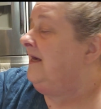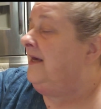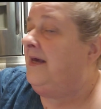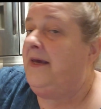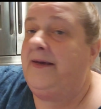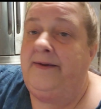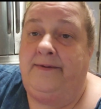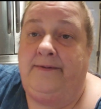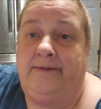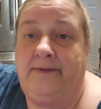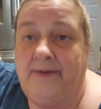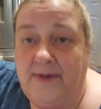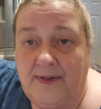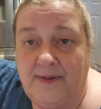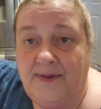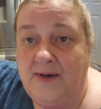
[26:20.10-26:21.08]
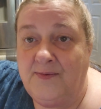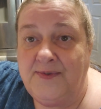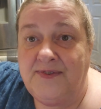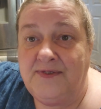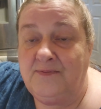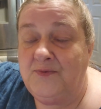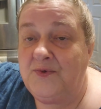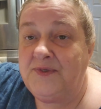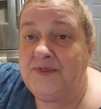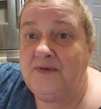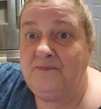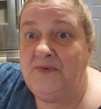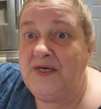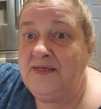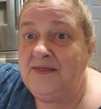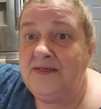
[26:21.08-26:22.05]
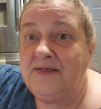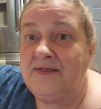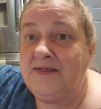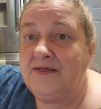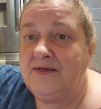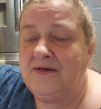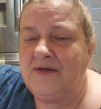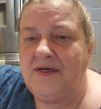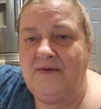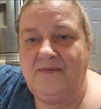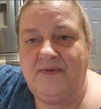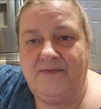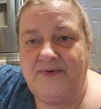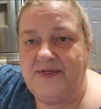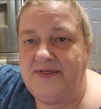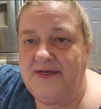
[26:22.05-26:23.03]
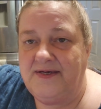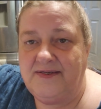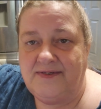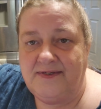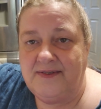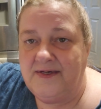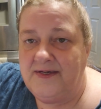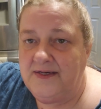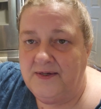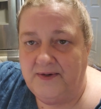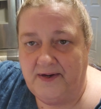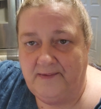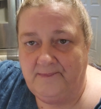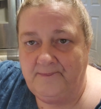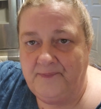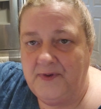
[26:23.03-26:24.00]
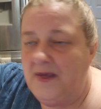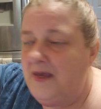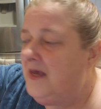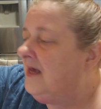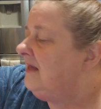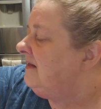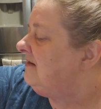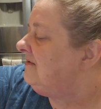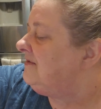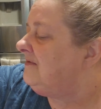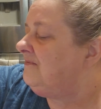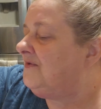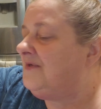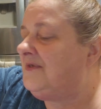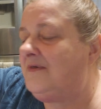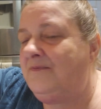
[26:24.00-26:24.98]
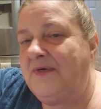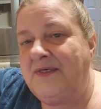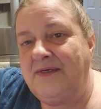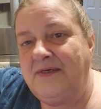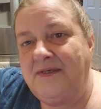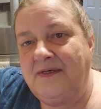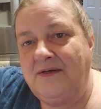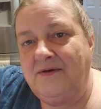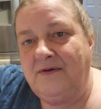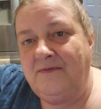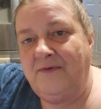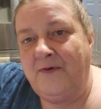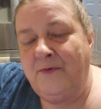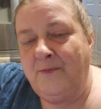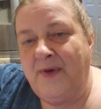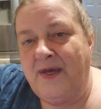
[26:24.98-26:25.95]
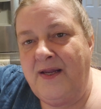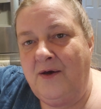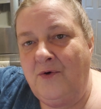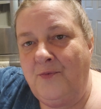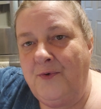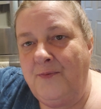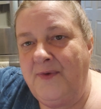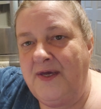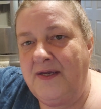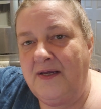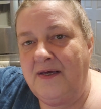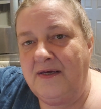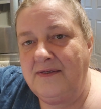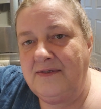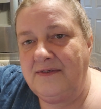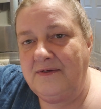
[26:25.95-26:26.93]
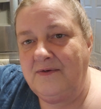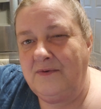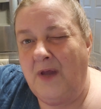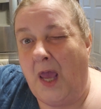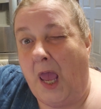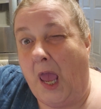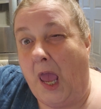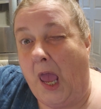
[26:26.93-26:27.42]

hey, that was the most amazing dinner, even if it tasted like crap. That was the most amazing dinner you've ever made. I hope you make it again soon.